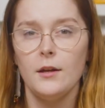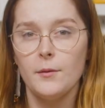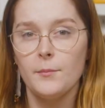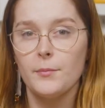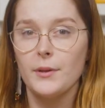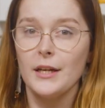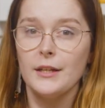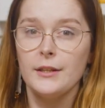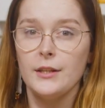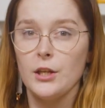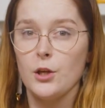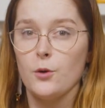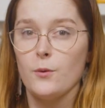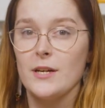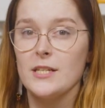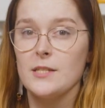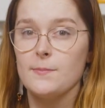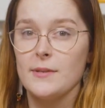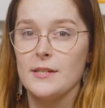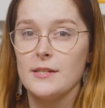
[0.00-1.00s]
Plug the
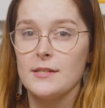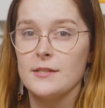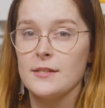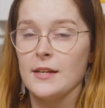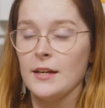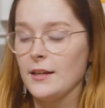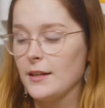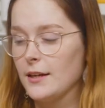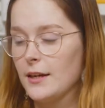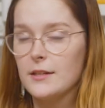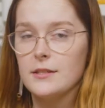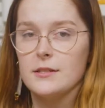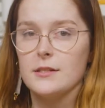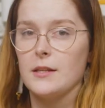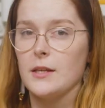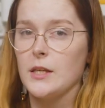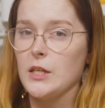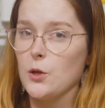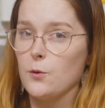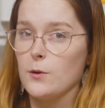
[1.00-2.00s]
USB stick into
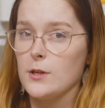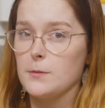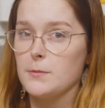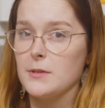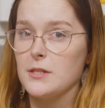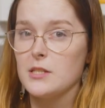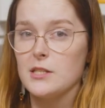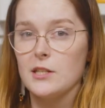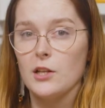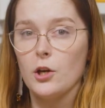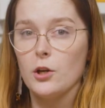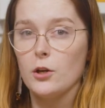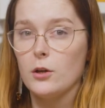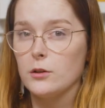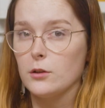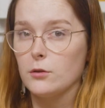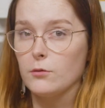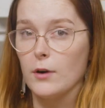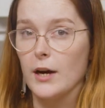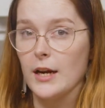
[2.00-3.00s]
the USB slot
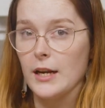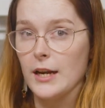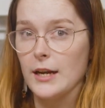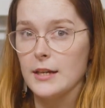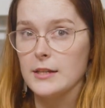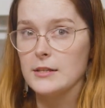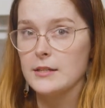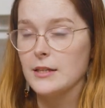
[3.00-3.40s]
on the right-hand